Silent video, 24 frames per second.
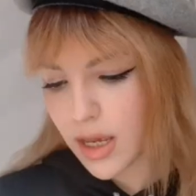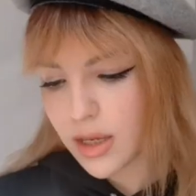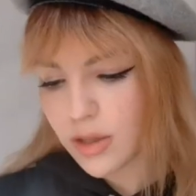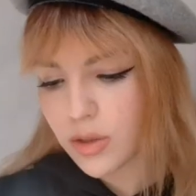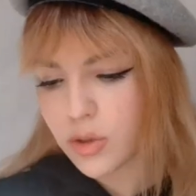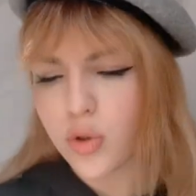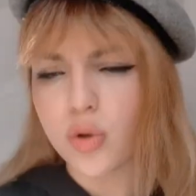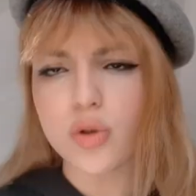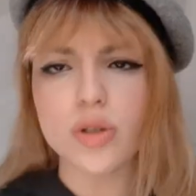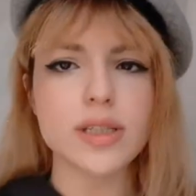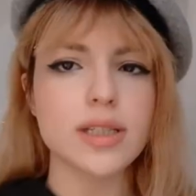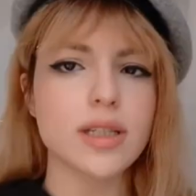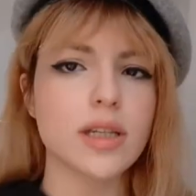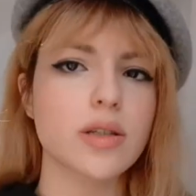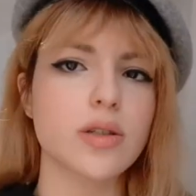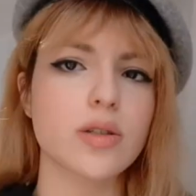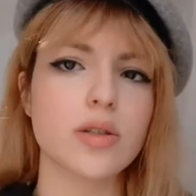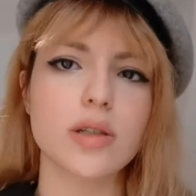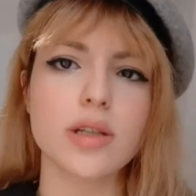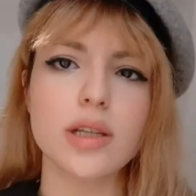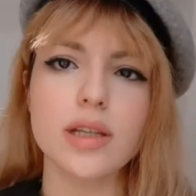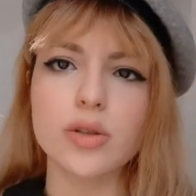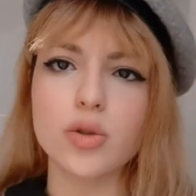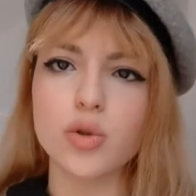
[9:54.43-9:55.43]
So
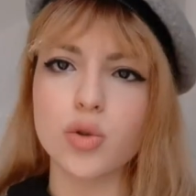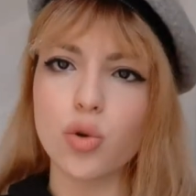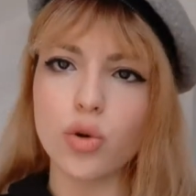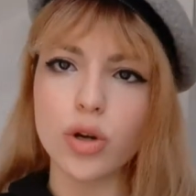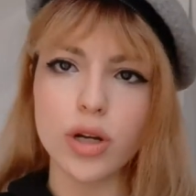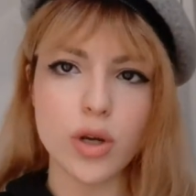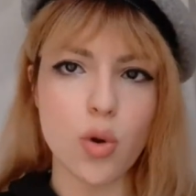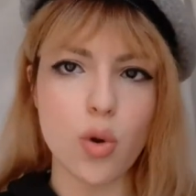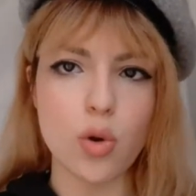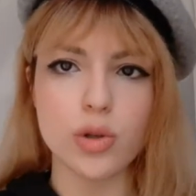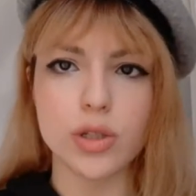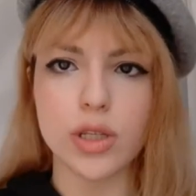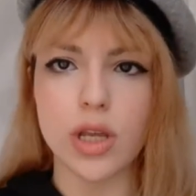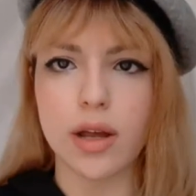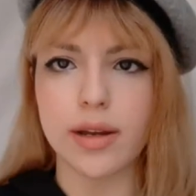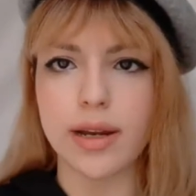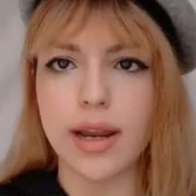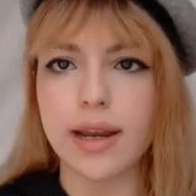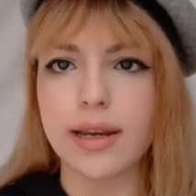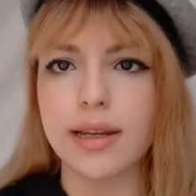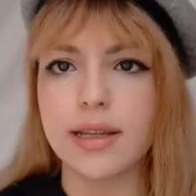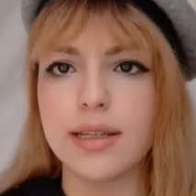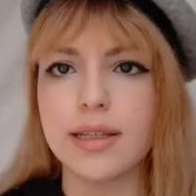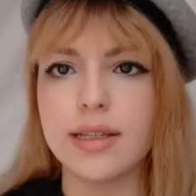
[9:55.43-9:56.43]
the story goes on,
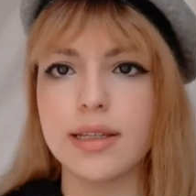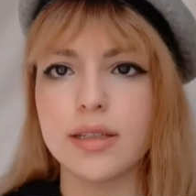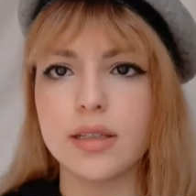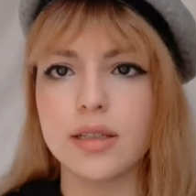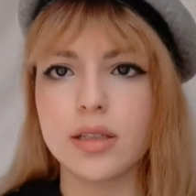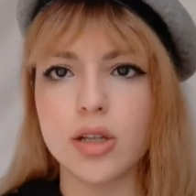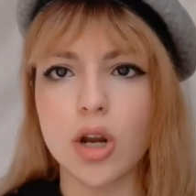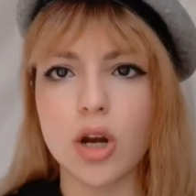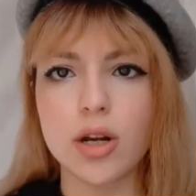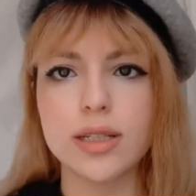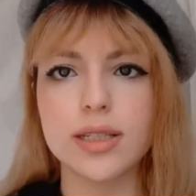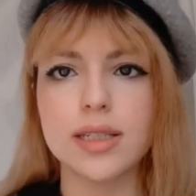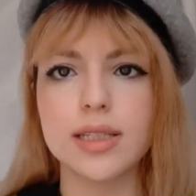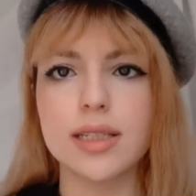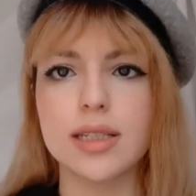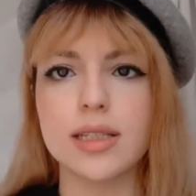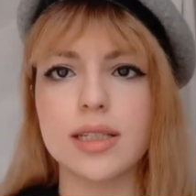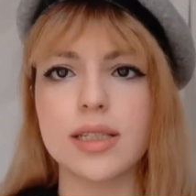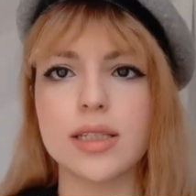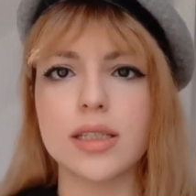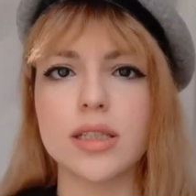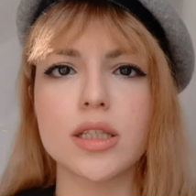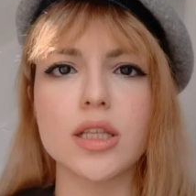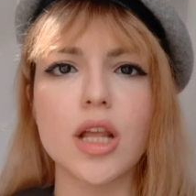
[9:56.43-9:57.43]
and he starts
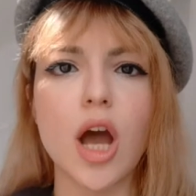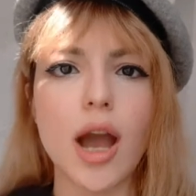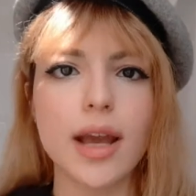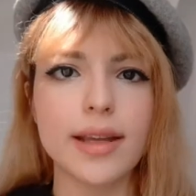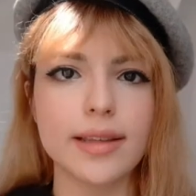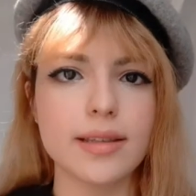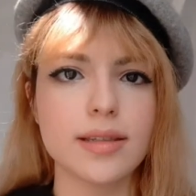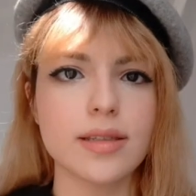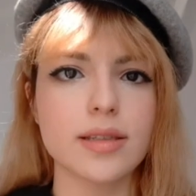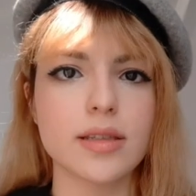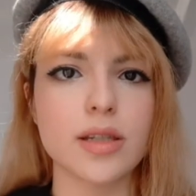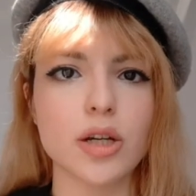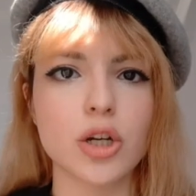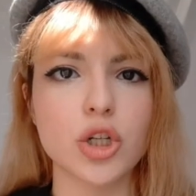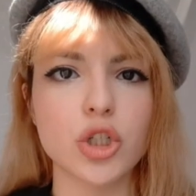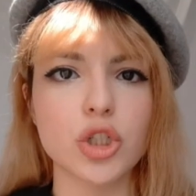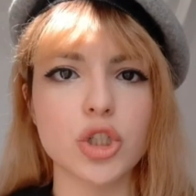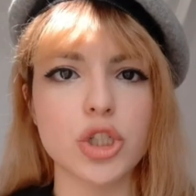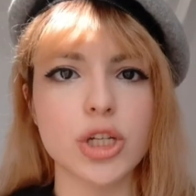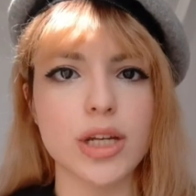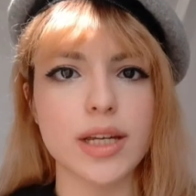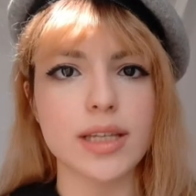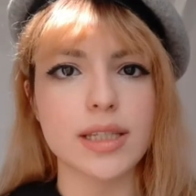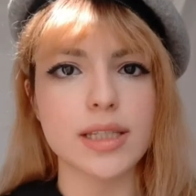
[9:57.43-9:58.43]
these night
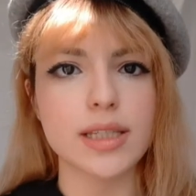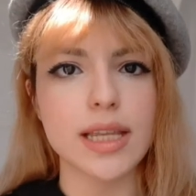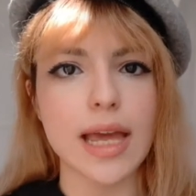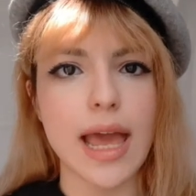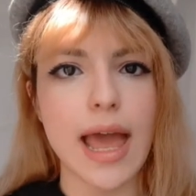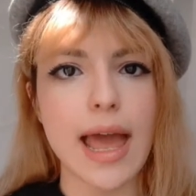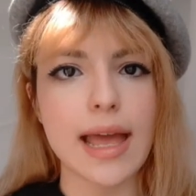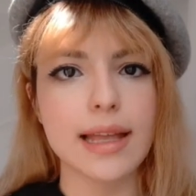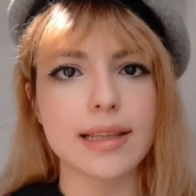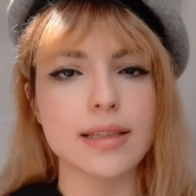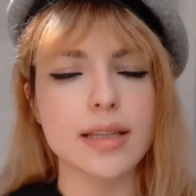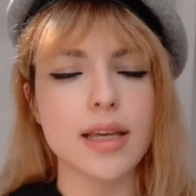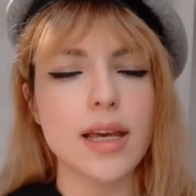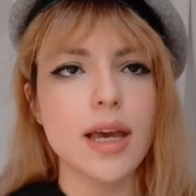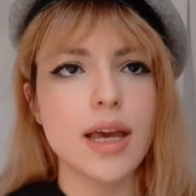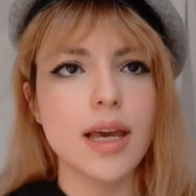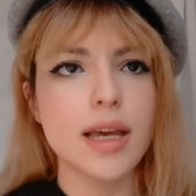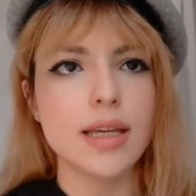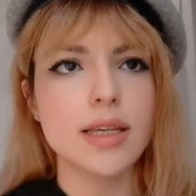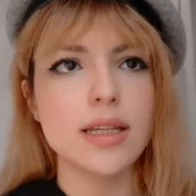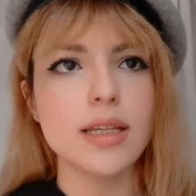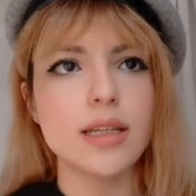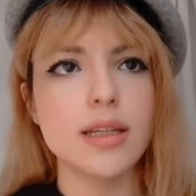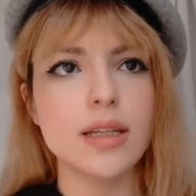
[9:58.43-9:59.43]
searches, and
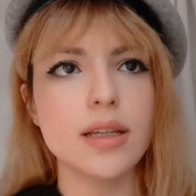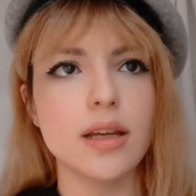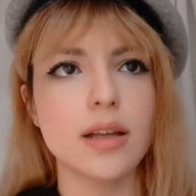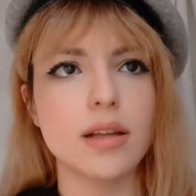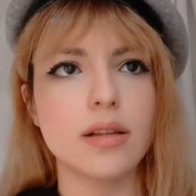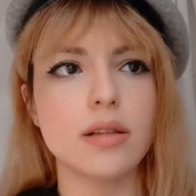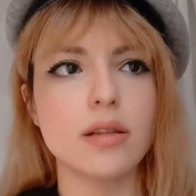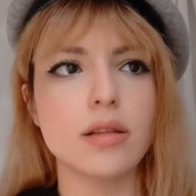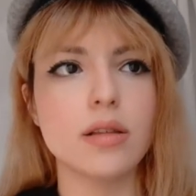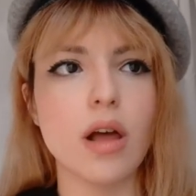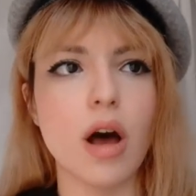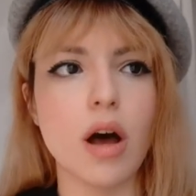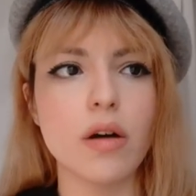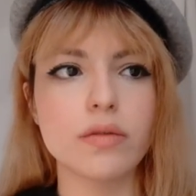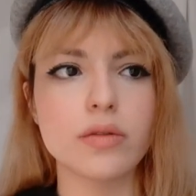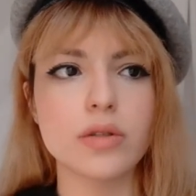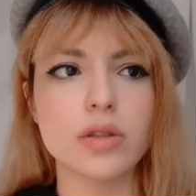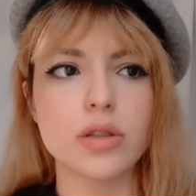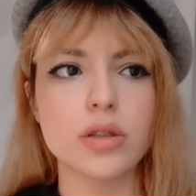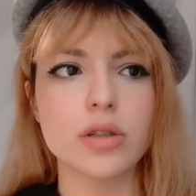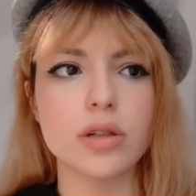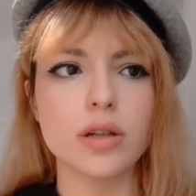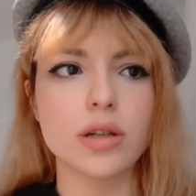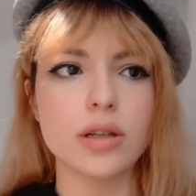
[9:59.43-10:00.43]
he
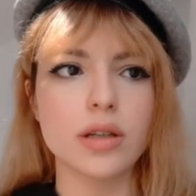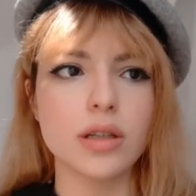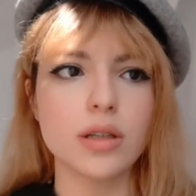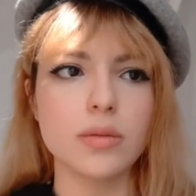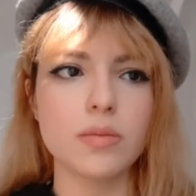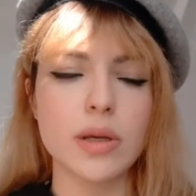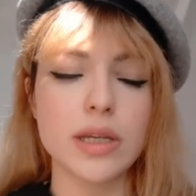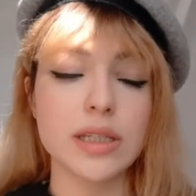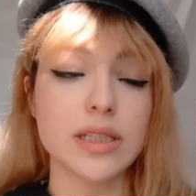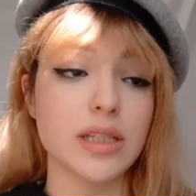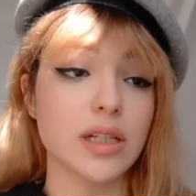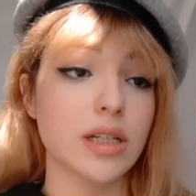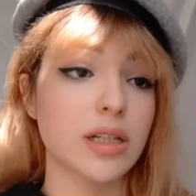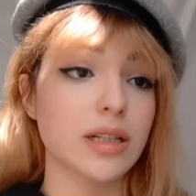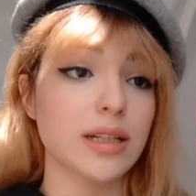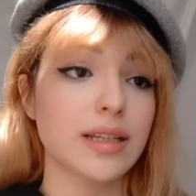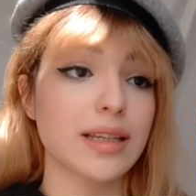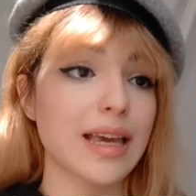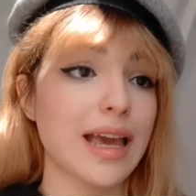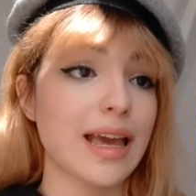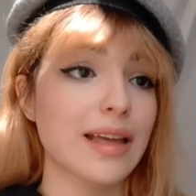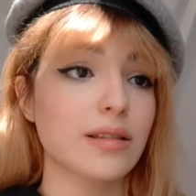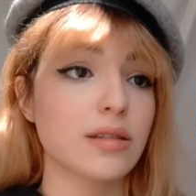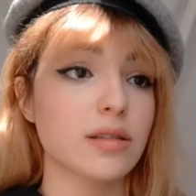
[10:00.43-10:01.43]
basically
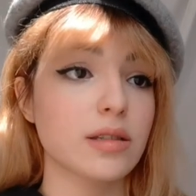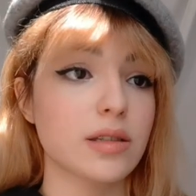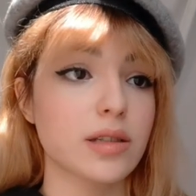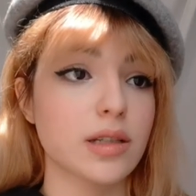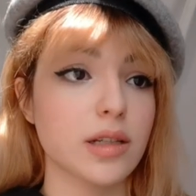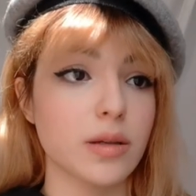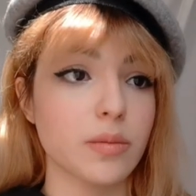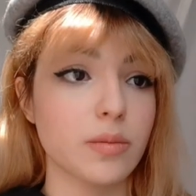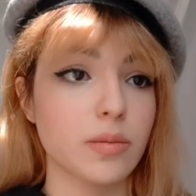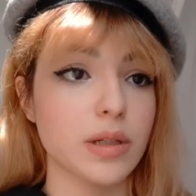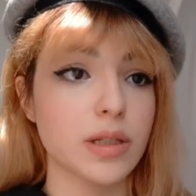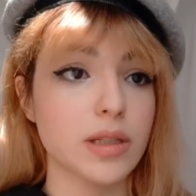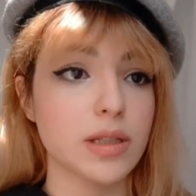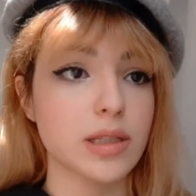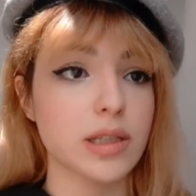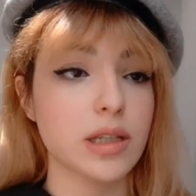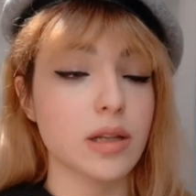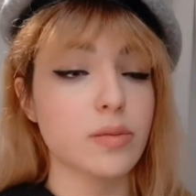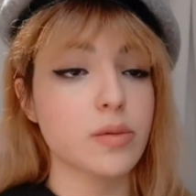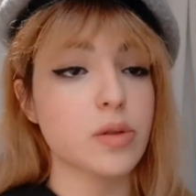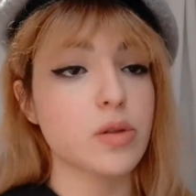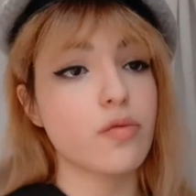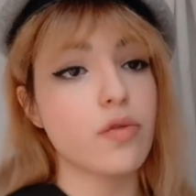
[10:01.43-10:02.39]
can't sleep. He sleeps